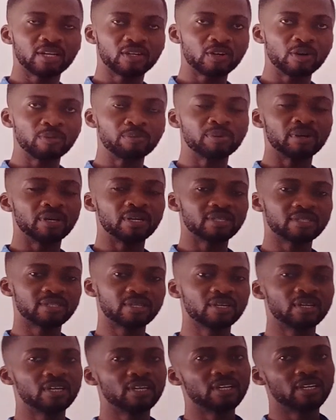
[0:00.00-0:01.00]

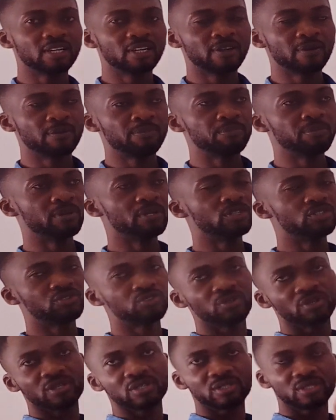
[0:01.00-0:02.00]
complex,
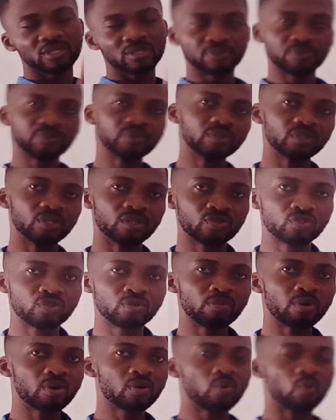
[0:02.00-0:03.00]
penetrates the
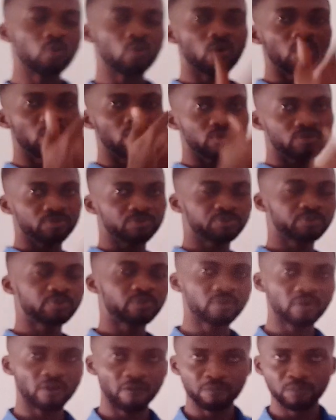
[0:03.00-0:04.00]
stomach wall
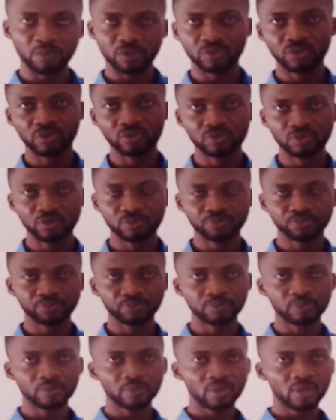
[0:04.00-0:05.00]
of mosquito.
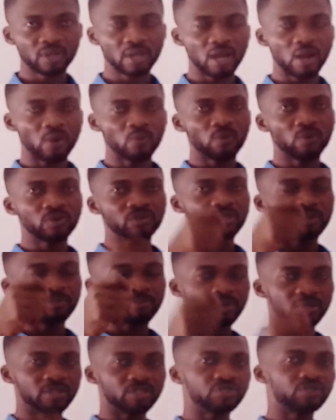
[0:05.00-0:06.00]
And once it
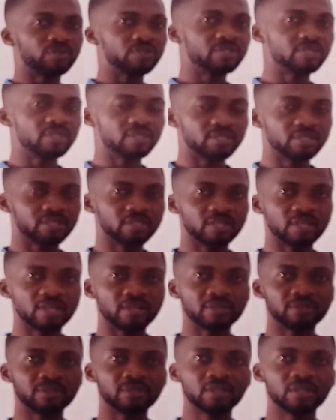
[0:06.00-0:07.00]
penetrates it,
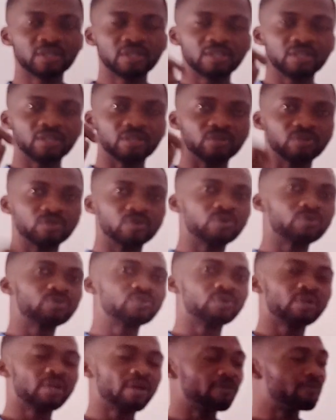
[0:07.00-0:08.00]
then it goes
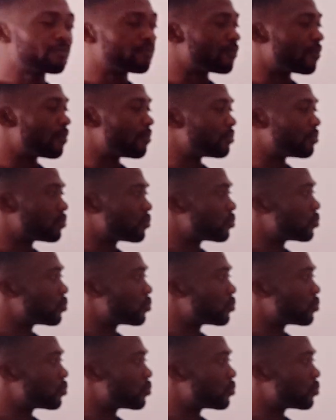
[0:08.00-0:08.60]
to now form